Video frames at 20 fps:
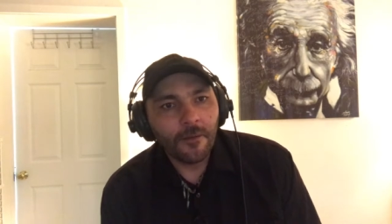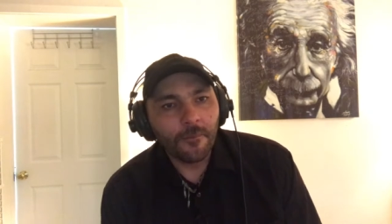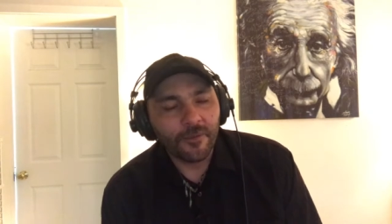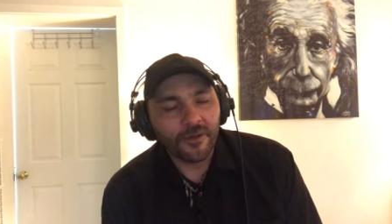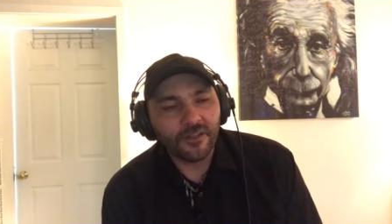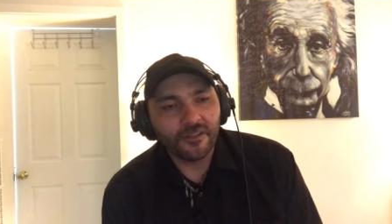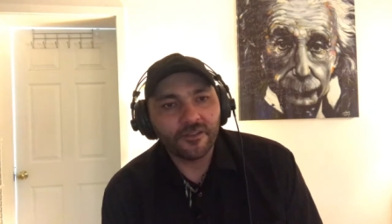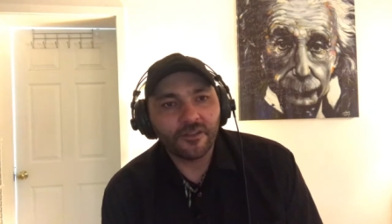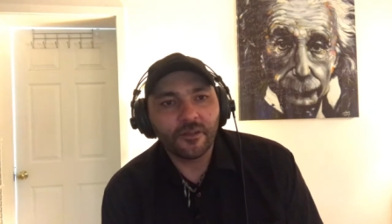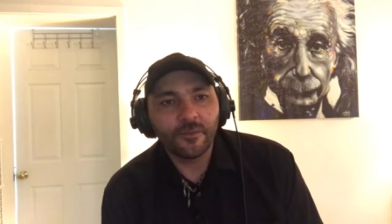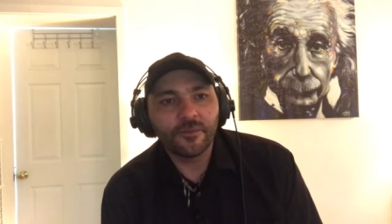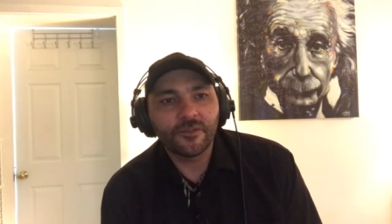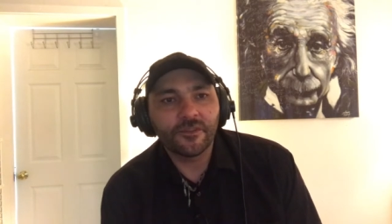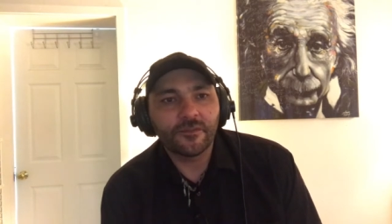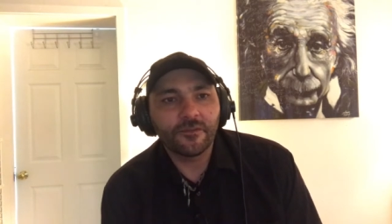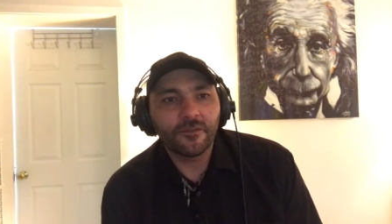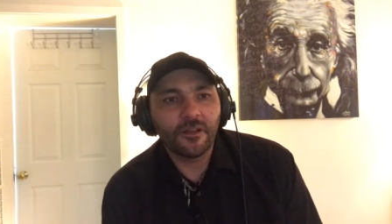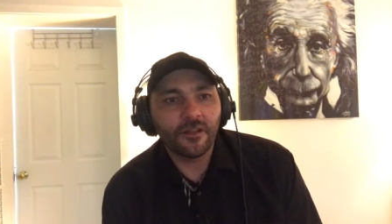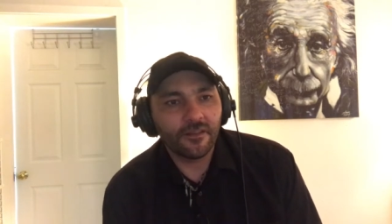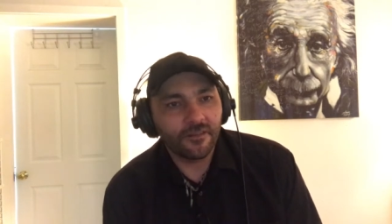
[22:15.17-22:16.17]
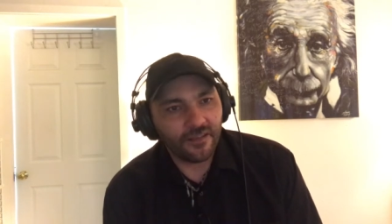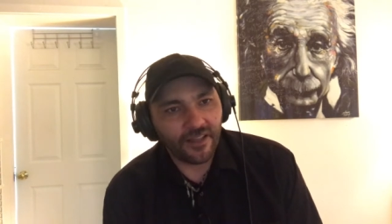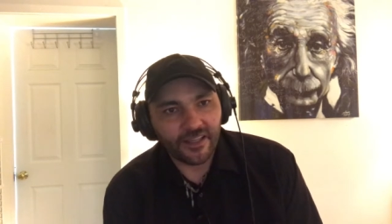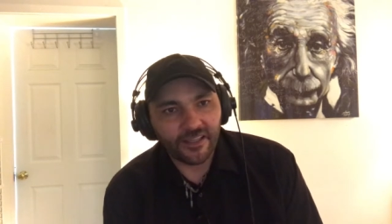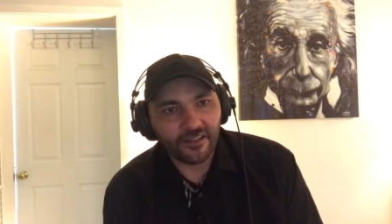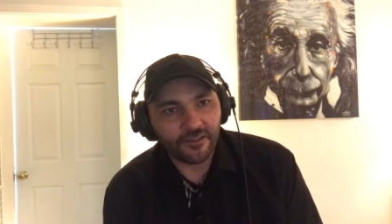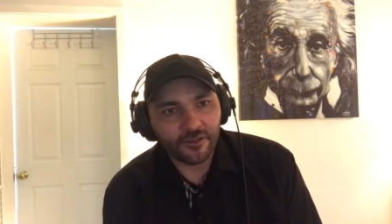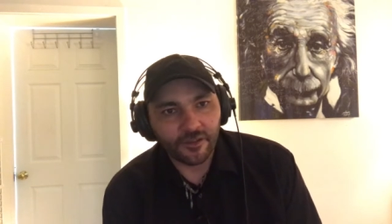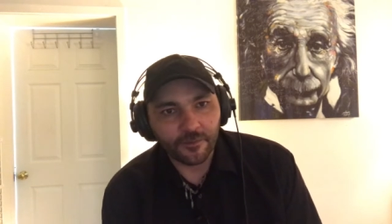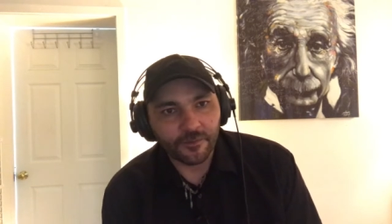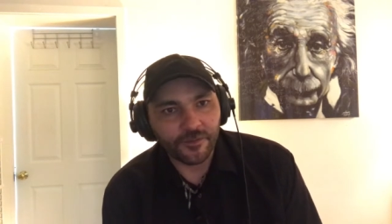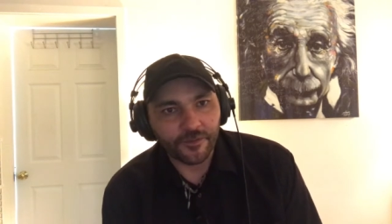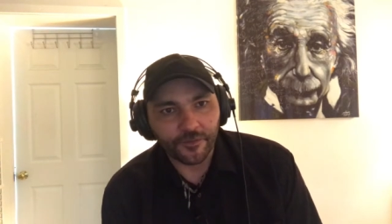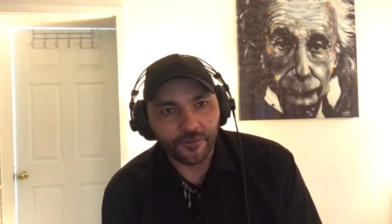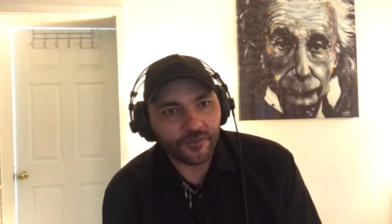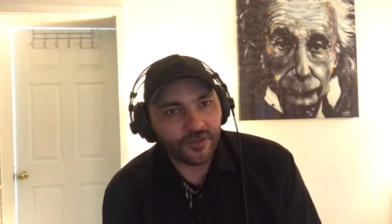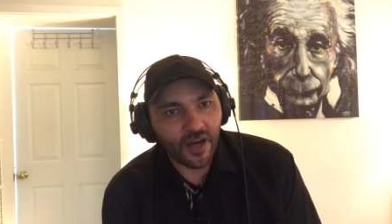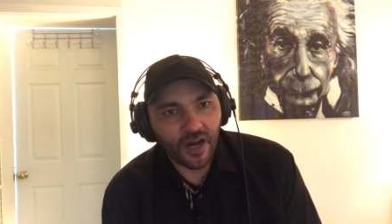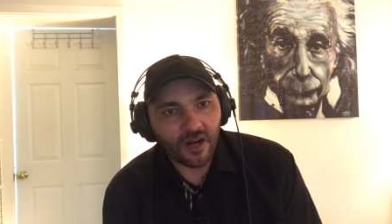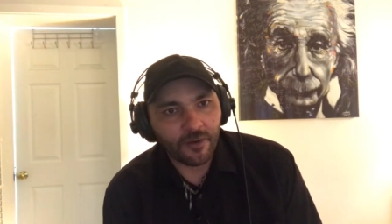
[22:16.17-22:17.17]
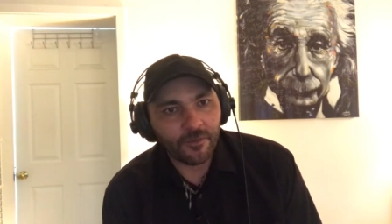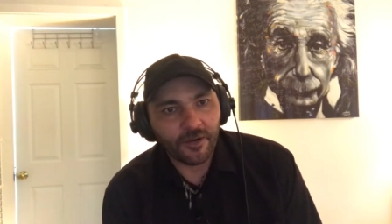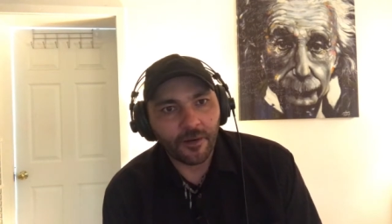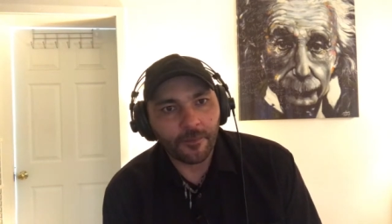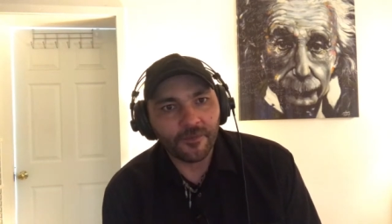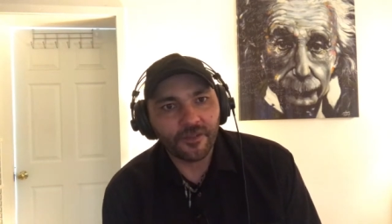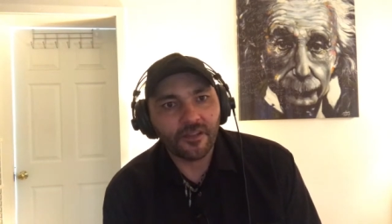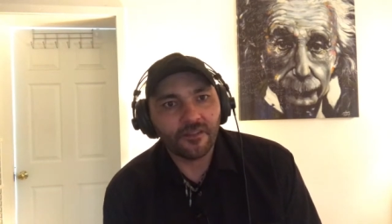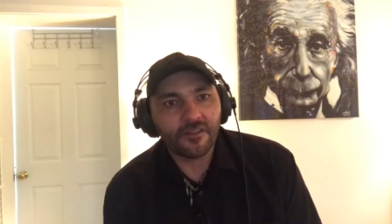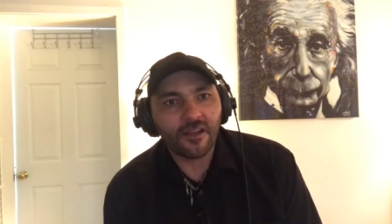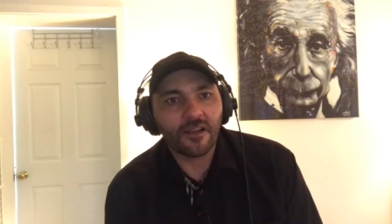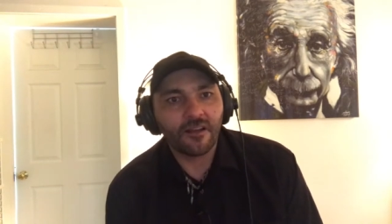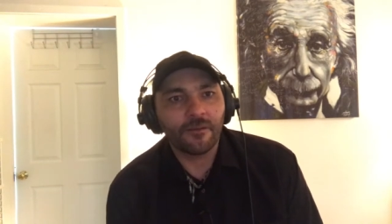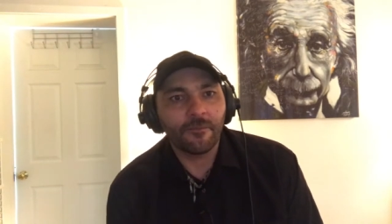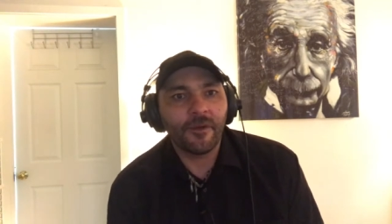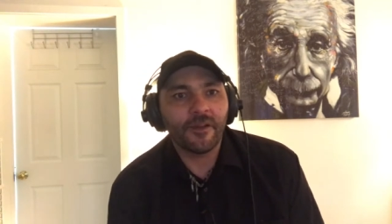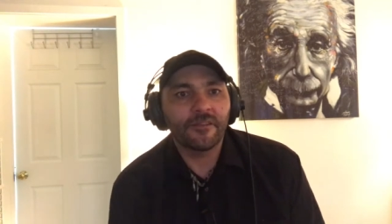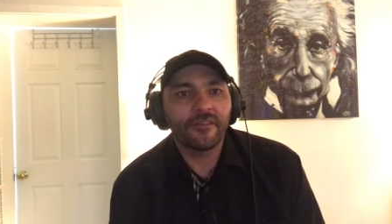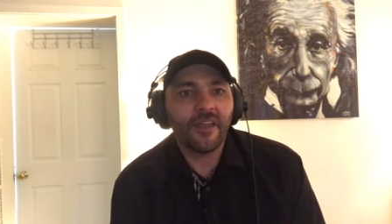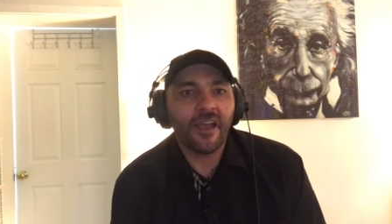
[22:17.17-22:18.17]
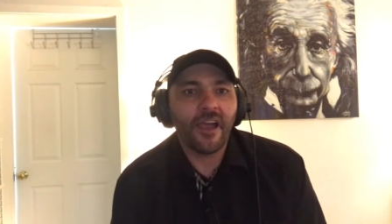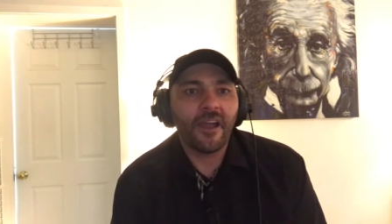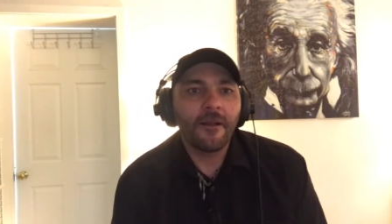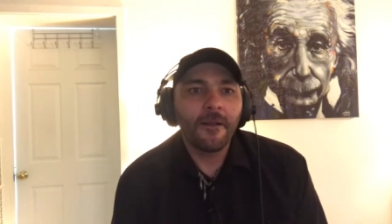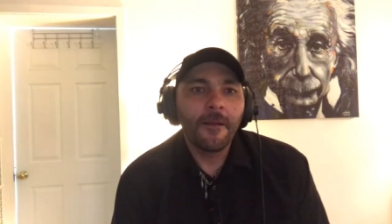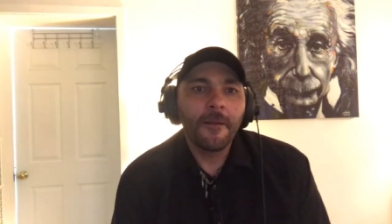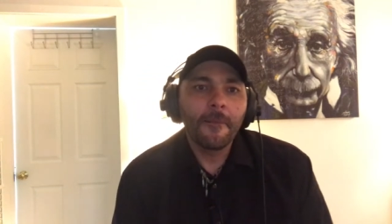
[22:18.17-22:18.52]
but in terms of retirement. I'm not talking about that.